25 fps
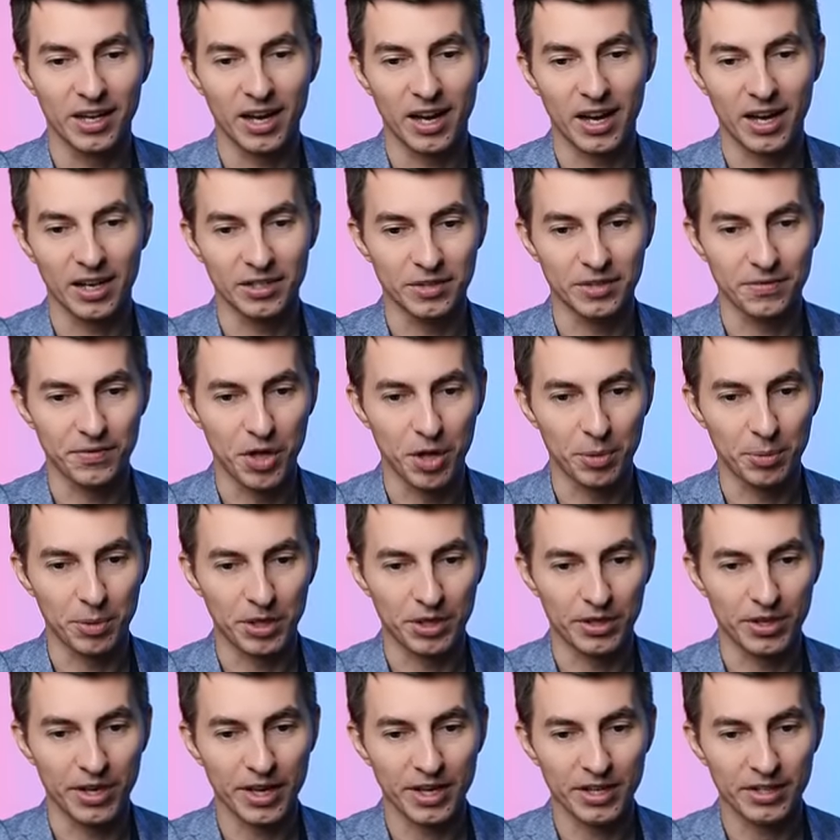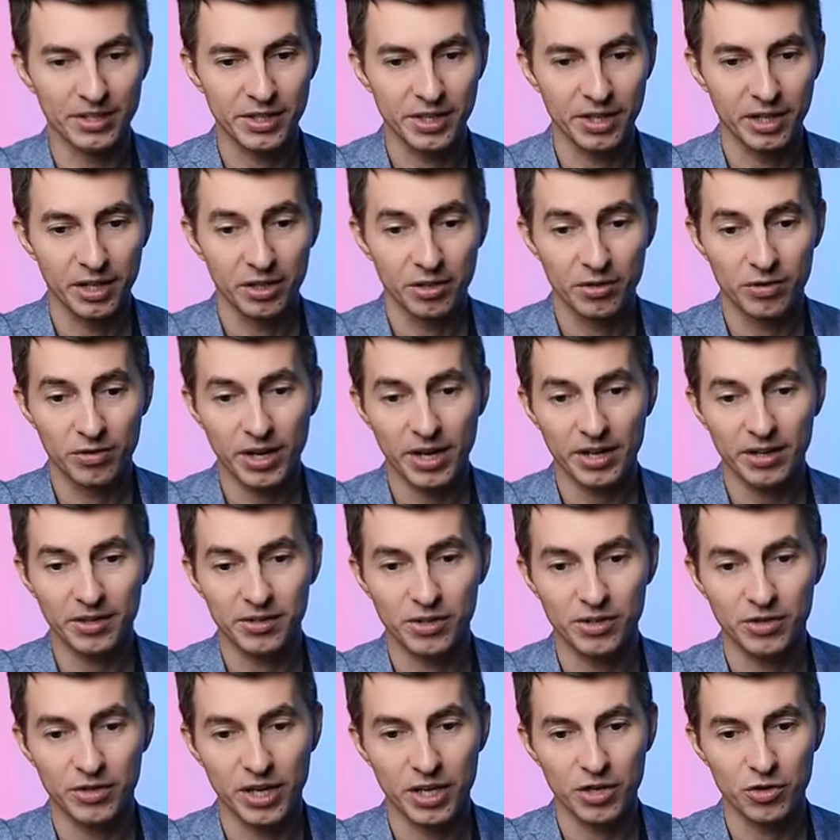on developing a knight, your knight is
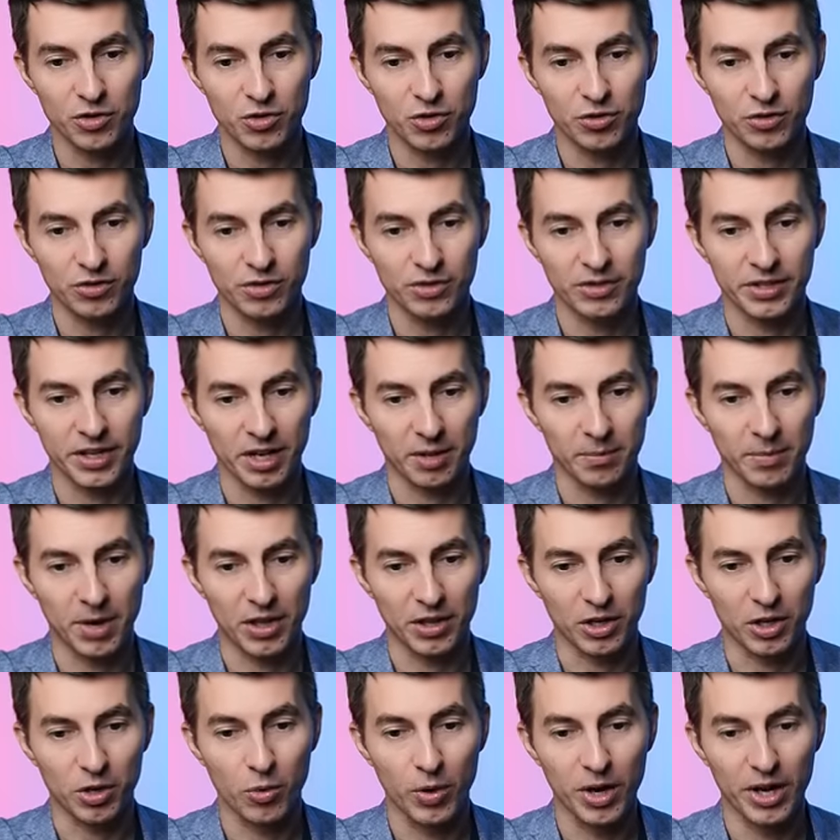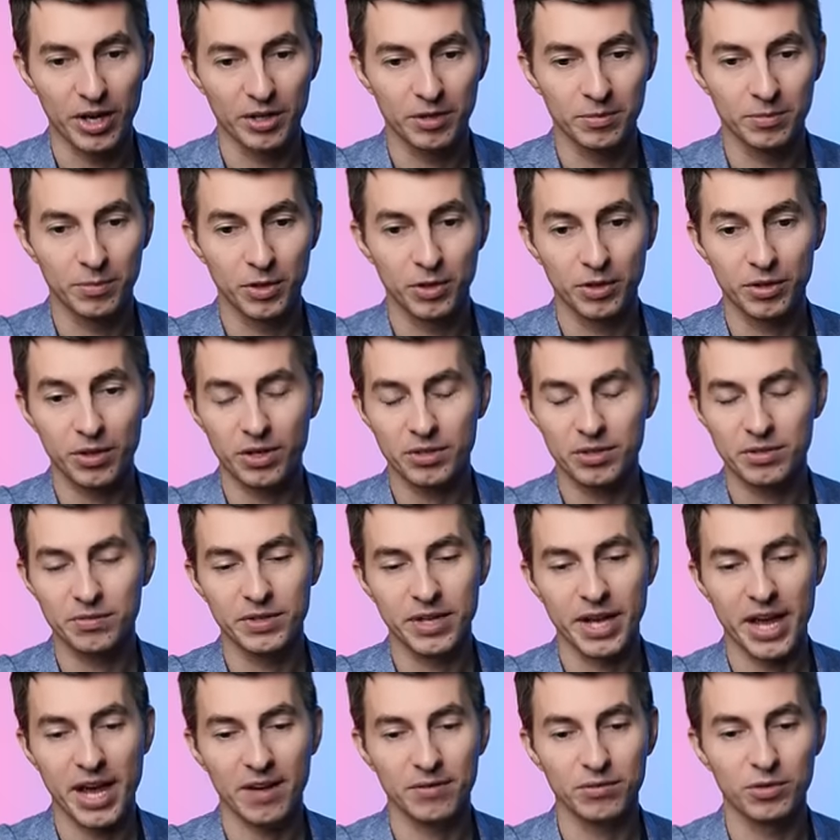in danger, it's attacked by the queen, but you don't even
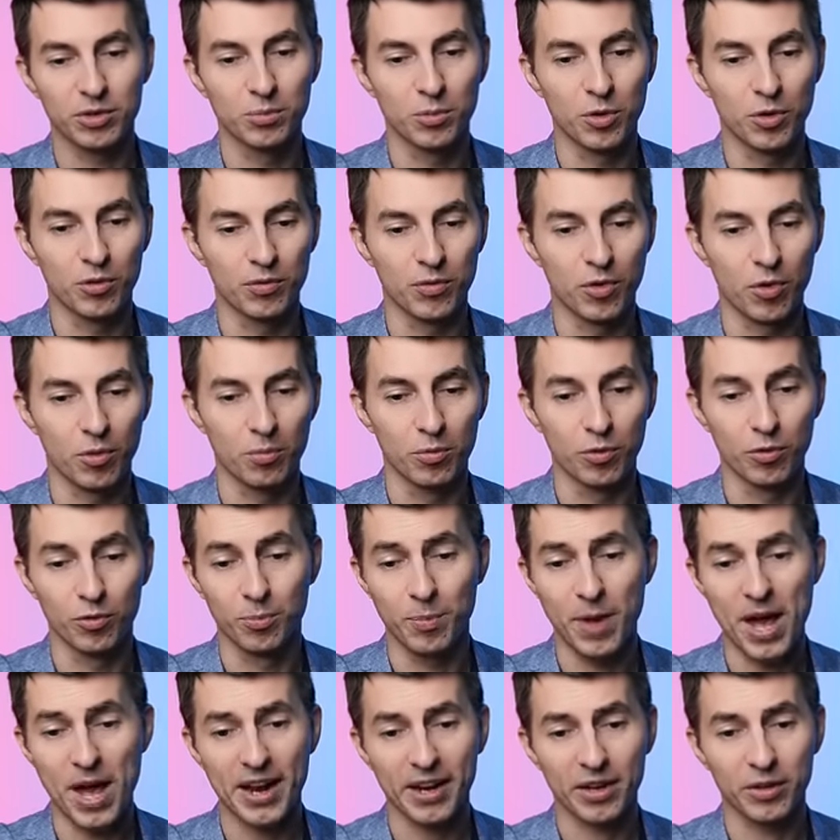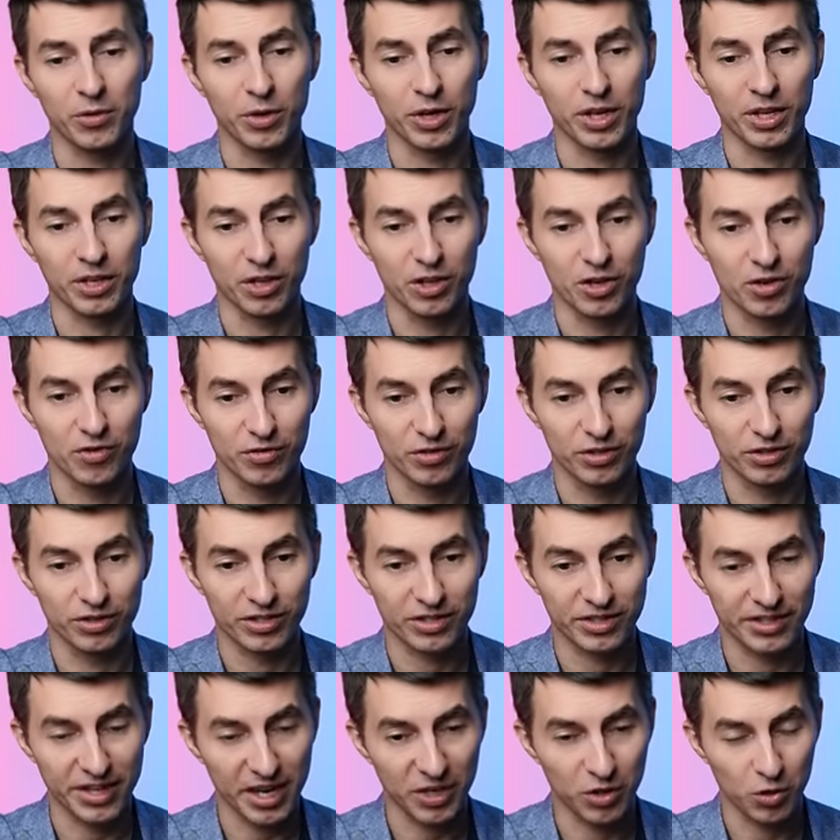have to move back, you can
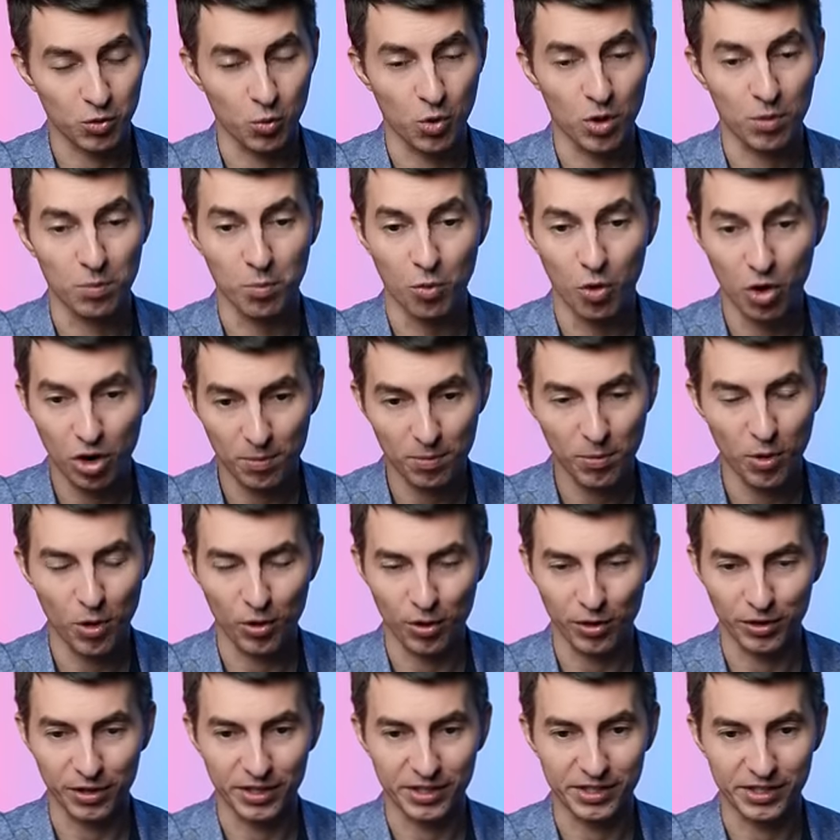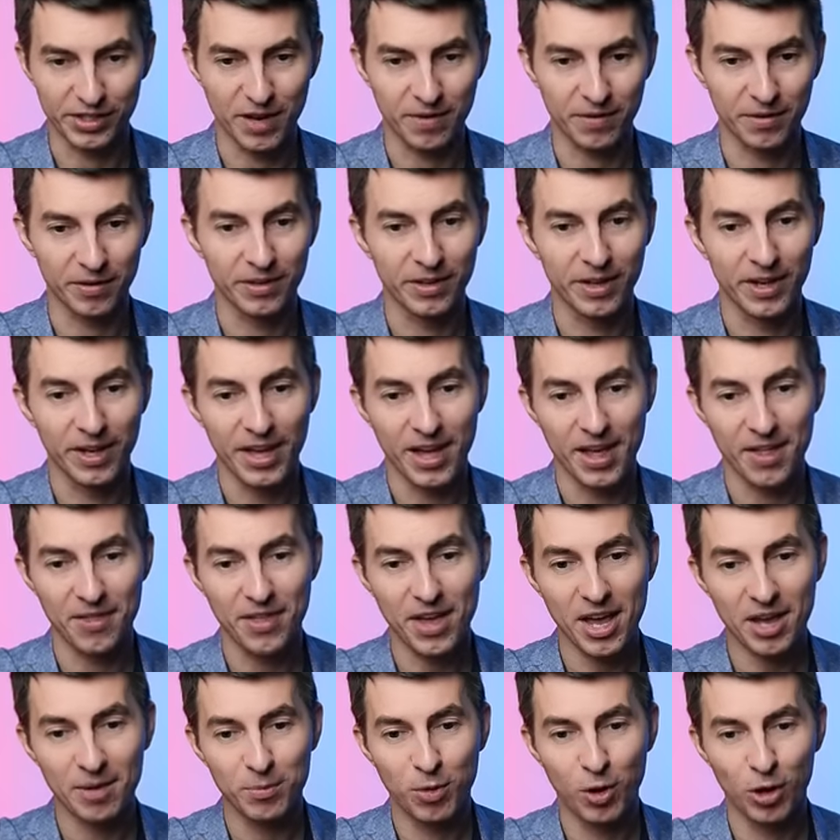snatch one more pawn on a7, and
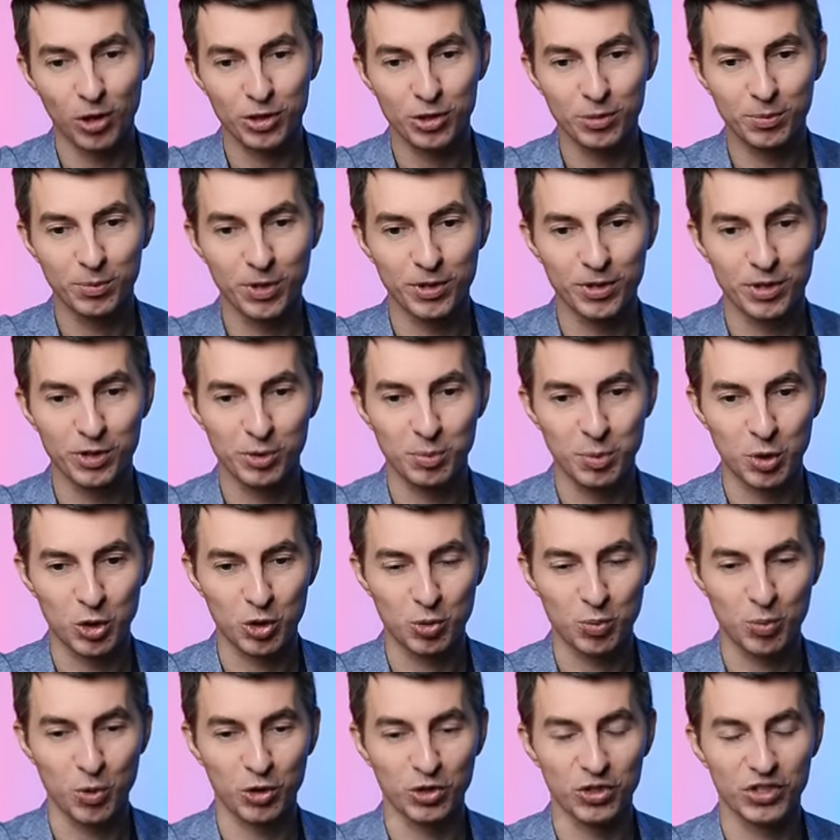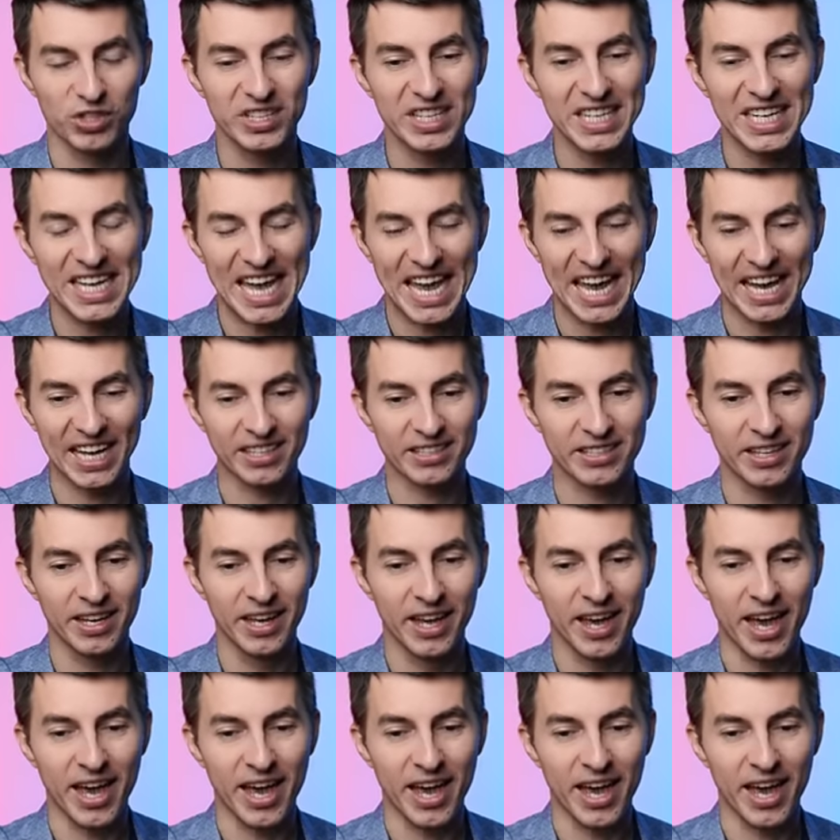then possibly this bishop on c8,